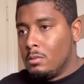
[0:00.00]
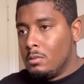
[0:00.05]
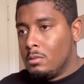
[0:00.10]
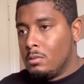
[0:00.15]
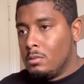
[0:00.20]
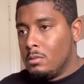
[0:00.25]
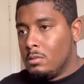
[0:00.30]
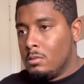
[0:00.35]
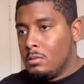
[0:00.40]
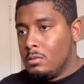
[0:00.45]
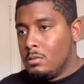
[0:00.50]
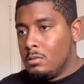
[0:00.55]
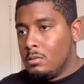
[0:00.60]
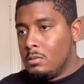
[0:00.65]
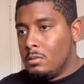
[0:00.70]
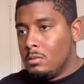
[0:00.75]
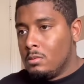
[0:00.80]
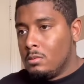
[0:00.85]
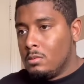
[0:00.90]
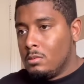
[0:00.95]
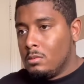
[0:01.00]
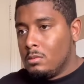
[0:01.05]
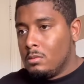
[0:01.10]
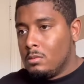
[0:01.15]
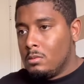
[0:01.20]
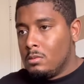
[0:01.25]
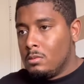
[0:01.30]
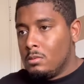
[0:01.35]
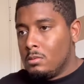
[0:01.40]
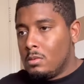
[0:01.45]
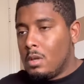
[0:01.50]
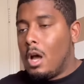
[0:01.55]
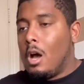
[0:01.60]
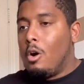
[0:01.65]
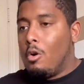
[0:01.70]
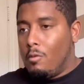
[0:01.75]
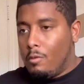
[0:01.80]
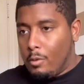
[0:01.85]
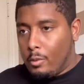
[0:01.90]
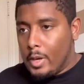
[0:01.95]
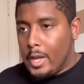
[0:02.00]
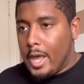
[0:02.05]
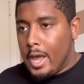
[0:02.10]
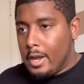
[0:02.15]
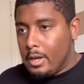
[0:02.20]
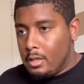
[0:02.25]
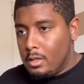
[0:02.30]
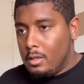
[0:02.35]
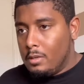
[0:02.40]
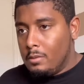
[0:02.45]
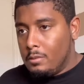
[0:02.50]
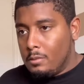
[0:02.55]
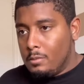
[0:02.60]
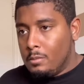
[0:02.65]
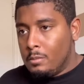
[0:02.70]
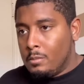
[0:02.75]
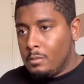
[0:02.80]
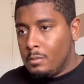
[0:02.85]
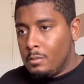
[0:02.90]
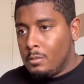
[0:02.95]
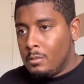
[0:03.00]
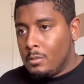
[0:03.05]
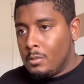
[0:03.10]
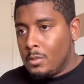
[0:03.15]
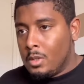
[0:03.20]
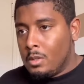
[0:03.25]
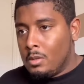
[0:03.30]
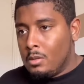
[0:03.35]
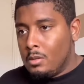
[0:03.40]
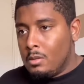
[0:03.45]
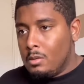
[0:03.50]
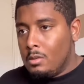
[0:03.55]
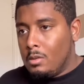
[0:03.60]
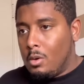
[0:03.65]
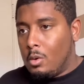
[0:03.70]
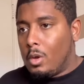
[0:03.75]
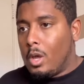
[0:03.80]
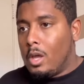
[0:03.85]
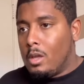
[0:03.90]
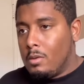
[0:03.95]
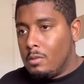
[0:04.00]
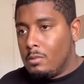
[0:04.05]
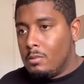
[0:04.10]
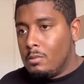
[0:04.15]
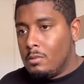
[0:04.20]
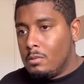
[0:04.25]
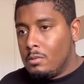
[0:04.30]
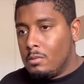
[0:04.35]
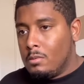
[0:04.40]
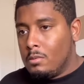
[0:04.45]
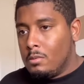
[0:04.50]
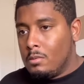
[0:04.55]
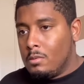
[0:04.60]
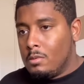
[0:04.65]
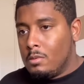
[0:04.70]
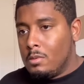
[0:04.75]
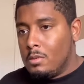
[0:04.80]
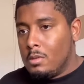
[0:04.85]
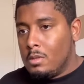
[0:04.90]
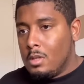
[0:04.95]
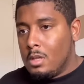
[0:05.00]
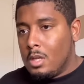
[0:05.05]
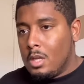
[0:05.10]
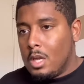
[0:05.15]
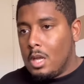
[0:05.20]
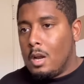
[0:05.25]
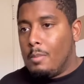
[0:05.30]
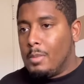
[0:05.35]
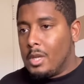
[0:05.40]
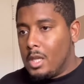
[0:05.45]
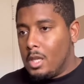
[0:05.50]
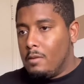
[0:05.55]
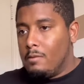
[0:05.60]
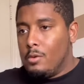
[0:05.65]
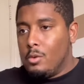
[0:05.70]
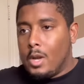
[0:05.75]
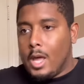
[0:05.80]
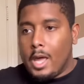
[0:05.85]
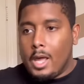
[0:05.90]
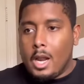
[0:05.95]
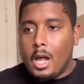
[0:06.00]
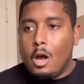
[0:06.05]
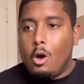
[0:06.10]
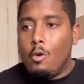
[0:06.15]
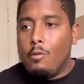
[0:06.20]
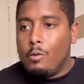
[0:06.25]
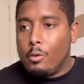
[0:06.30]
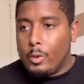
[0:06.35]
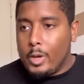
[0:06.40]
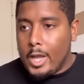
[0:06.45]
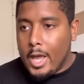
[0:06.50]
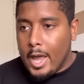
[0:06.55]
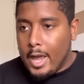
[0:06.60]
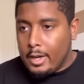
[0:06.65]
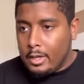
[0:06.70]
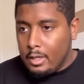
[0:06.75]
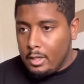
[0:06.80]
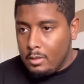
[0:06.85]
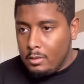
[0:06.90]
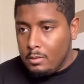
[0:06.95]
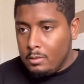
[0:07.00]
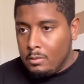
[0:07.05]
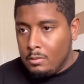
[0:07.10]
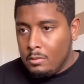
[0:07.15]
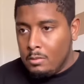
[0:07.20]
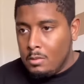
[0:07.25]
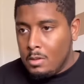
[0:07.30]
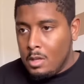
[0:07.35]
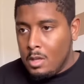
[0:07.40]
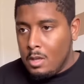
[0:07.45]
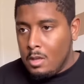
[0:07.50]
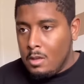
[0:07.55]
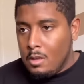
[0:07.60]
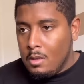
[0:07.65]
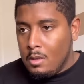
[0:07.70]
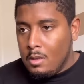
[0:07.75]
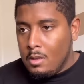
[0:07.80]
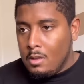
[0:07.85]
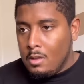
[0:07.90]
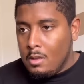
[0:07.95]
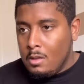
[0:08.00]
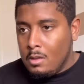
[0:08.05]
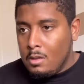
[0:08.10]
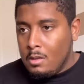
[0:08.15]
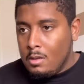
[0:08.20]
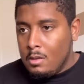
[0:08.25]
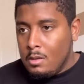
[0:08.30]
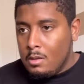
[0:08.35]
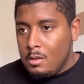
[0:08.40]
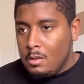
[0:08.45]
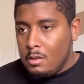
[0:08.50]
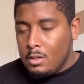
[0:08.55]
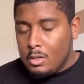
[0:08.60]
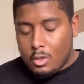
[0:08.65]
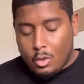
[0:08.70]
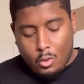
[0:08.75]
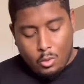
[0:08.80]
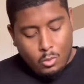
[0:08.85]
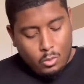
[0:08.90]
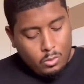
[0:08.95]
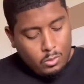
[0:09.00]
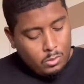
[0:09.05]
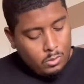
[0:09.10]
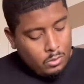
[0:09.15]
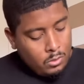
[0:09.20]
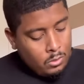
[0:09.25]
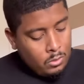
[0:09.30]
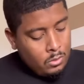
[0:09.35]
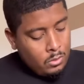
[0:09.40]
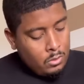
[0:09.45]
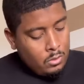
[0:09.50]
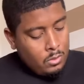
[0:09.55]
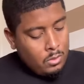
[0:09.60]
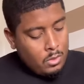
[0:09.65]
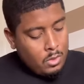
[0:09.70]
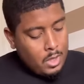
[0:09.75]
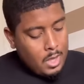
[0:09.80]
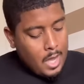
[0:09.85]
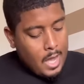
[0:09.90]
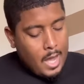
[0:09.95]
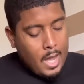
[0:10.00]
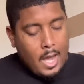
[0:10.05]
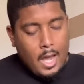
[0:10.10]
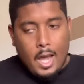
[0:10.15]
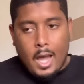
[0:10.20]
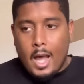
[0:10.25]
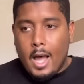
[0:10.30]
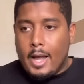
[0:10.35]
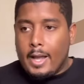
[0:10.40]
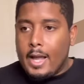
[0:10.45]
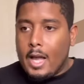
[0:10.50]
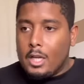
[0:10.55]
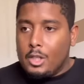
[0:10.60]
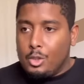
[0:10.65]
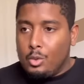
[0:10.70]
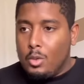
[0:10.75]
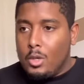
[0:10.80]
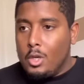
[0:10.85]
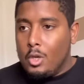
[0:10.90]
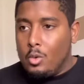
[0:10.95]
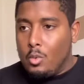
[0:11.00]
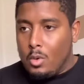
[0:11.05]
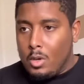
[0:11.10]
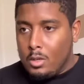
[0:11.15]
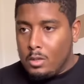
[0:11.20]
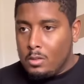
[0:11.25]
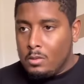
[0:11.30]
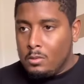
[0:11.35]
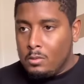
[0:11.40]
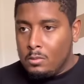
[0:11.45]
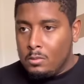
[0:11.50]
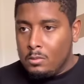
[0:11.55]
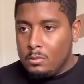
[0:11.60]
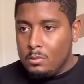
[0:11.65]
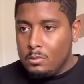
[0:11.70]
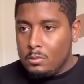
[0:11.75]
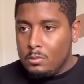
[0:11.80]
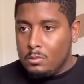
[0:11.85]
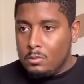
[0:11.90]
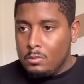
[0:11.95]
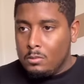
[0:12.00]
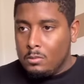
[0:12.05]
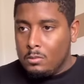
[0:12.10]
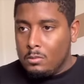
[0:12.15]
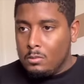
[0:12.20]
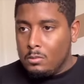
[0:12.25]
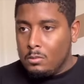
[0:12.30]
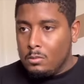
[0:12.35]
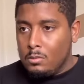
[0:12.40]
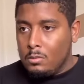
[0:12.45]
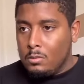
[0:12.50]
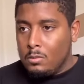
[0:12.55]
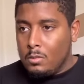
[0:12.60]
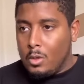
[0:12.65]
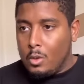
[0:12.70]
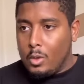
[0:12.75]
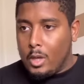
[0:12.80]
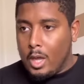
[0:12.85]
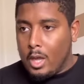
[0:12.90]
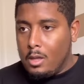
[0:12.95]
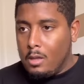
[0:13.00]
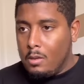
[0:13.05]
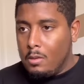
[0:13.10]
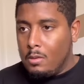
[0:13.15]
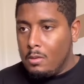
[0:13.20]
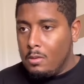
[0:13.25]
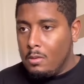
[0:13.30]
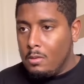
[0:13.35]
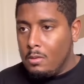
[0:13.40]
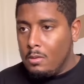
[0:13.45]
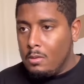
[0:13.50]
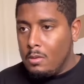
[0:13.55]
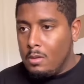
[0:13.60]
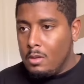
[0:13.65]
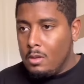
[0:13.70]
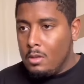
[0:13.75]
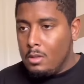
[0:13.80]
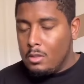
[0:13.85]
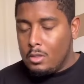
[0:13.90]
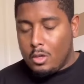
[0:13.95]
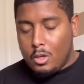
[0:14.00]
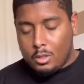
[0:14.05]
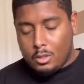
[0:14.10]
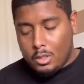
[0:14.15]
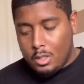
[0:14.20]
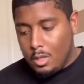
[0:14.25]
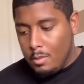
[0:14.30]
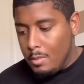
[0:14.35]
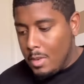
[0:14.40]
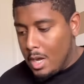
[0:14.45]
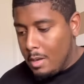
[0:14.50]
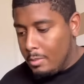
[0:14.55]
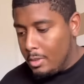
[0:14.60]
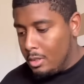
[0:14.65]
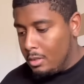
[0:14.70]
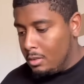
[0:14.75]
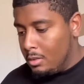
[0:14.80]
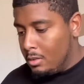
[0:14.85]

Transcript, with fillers: Yeah, I know. I overreacted. Um, okay. Okay. And I'm gonna give you that. I overreacted. Okay. So I, I, got you a new one. Oh man. Okay. Th- thank you, Dad. Talk to your mama.